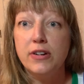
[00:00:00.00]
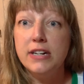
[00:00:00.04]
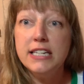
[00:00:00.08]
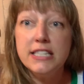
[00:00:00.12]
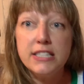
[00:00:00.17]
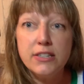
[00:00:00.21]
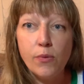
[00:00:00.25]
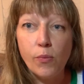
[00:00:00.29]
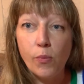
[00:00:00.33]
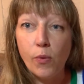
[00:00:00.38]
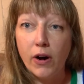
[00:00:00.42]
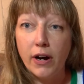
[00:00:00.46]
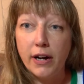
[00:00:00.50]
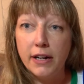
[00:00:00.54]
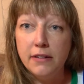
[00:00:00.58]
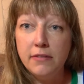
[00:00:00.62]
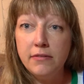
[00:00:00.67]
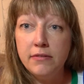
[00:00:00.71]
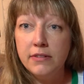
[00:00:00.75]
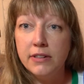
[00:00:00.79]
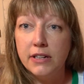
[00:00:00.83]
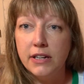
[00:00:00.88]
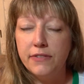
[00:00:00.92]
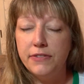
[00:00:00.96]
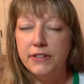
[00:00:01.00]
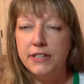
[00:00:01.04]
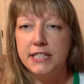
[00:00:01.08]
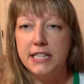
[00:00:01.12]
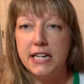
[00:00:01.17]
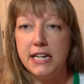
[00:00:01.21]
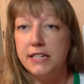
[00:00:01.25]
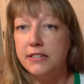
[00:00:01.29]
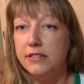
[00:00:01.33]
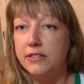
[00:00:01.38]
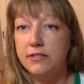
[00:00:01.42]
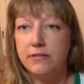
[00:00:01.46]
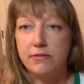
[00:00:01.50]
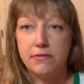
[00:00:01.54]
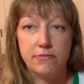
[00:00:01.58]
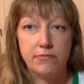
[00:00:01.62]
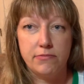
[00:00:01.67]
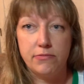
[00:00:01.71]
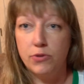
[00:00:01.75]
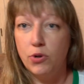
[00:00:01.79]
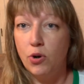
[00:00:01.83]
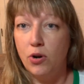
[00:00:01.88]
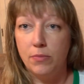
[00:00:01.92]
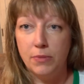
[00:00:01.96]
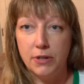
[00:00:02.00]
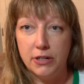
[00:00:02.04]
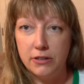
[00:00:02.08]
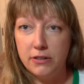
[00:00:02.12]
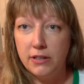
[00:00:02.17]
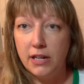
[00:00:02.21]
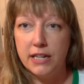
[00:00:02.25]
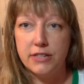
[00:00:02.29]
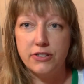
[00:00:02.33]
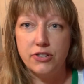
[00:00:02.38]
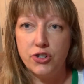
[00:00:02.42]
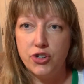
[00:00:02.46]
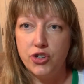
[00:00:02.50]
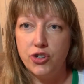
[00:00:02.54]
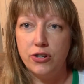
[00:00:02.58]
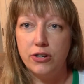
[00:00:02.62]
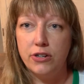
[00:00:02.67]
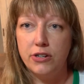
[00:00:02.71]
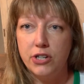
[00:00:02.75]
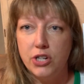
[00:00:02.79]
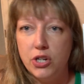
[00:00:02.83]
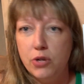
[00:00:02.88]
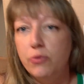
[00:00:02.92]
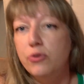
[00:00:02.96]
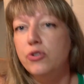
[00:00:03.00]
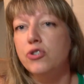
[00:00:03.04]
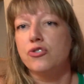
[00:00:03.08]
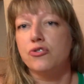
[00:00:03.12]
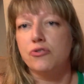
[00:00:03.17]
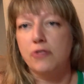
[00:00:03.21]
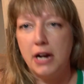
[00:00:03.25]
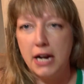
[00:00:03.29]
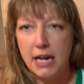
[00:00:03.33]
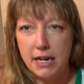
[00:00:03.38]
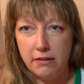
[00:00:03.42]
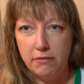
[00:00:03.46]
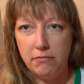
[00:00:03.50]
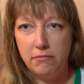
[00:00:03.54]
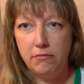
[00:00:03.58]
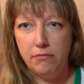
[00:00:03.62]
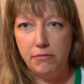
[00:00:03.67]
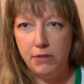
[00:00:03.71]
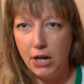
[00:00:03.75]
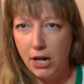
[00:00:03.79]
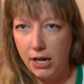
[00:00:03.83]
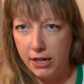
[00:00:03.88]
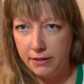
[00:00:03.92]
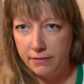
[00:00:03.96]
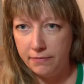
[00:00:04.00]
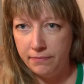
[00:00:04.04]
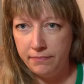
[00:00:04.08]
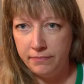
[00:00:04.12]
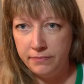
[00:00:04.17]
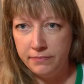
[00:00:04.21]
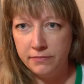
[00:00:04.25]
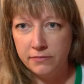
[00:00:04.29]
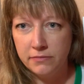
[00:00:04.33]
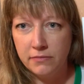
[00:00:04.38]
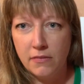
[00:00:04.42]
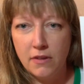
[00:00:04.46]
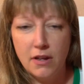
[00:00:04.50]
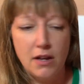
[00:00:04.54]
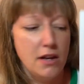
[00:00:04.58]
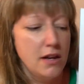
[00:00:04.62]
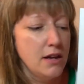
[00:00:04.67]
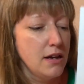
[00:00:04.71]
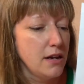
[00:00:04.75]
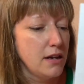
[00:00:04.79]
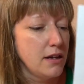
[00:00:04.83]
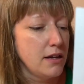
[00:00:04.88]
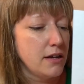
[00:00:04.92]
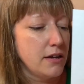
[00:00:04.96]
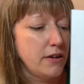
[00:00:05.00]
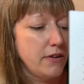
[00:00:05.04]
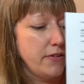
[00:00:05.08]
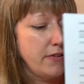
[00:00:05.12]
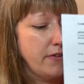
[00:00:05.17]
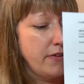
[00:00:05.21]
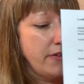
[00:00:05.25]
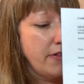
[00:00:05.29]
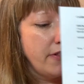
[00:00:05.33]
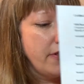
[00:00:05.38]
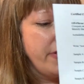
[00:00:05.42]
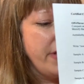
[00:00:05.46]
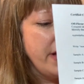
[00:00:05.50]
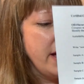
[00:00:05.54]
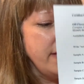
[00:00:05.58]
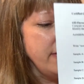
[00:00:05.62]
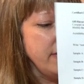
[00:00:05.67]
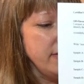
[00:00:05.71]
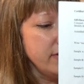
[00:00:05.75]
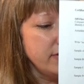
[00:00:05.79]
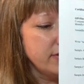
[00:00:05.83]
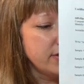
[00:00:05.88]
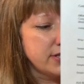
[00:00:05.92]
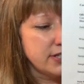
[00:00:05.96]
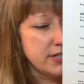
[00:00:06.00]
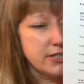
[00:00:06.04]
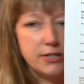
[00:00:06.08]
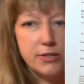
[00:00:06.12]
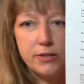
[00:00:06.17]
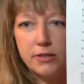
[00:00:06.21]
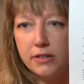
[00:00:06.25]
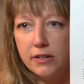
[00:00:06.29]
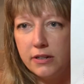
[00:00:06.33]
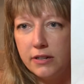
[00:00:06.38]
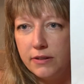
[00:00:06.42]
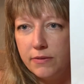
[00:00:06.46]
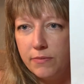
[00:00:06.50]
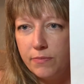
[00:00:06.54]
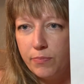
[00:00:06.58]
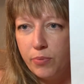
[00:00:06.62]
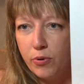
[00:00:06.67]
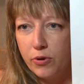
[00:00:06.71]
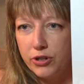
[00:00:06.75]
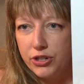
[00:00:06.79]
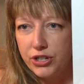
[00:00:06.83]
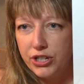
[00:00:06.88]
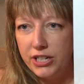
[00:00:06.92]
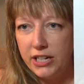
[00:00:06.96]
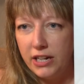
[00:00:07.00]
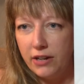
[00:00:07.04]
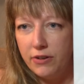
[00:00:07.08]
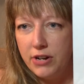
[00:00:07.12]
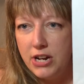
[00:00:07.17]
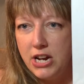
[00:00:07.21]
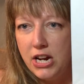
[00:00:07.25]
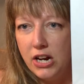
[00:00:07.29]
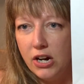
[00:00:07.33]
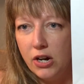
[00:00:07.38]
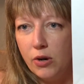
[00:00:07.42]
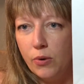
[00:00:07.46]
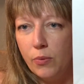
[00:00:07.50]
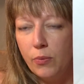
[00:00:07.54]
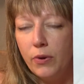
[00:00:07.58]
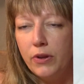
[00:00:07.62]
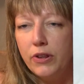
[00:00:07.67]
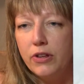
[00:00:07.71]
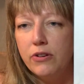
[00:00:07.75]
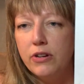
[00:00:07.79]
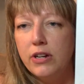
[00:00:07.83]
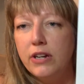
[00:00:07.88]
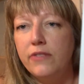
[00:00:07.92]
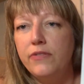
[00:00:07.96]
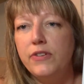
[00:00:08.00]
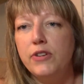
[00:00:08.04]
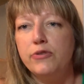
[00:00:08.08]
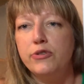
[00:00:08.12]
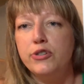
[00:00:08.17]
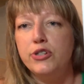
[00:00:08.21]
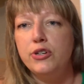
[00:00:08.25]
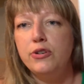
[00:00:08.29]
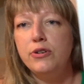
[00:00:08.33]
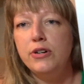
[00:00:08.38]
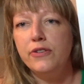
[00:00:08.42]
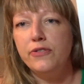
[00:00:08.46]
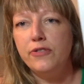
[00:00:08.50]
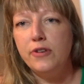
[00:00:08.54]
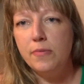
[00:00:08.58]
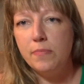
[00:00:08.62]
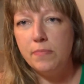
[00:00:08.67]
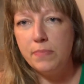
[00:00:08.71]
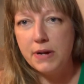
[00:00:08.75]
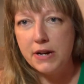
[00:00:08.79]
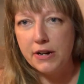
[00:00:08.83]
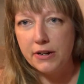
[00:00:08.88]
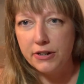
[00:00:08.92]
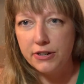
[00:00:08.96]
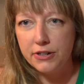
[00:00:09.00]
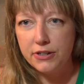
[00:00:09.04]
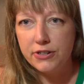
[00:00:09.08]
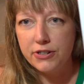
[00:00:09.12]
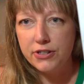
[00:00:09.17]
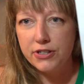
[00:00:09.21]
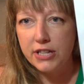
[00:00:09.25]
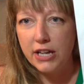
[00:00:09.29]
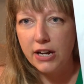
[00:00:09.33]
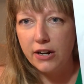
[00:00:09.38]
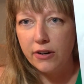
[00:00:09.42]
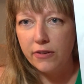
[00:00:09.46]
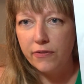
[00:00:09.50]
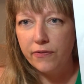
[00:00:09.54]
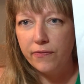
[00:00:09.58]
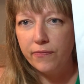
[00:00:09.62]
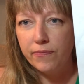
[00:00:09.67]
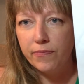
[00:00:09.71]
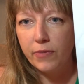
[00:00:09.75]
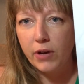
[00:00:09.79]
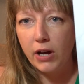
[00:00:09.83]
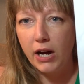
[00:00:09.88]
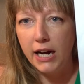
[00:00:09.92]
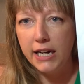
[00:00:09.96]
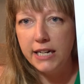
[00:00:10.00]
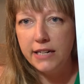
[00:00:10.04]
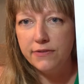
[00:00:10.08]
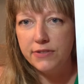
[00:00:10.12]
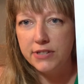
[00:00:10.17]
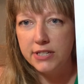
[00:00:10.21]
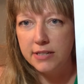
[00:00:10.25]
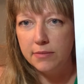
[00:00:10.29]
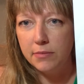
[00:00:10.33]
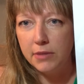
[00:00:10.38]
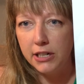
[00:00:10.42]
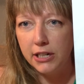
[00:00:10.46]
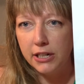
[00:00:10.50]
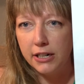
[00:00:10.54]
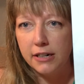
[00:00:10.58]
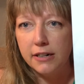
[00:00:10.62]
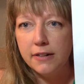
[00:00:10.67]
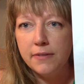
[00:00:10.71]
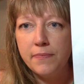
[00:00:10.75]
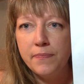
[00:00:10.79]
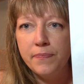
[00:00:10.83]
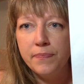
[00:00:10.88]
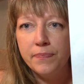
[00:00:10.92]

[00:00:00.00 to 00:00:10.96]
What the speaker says: isn't one, if it tastes normal as it should, you would just write none. Then there's this portion down here where they'll give you 2 different beers that are kind of similar.